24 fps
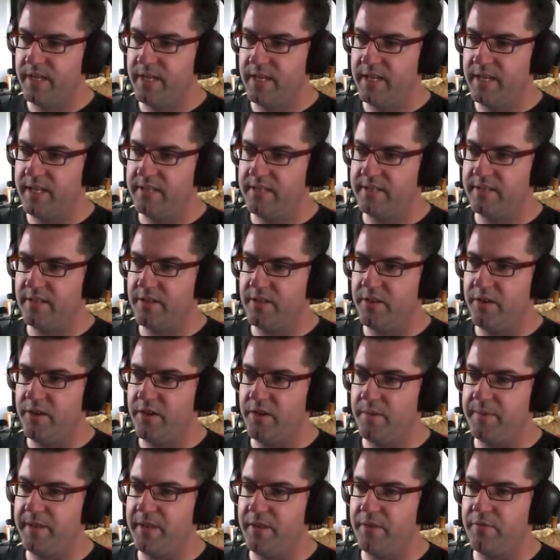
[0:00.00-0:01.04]
is the
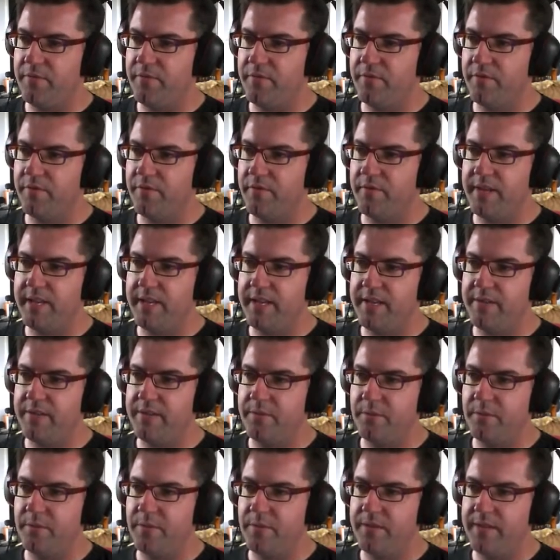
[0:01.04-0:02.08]
herb, and through that
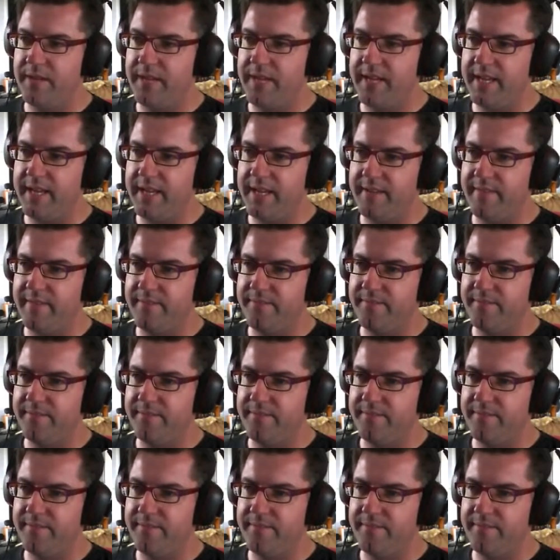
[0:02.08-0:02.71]
door there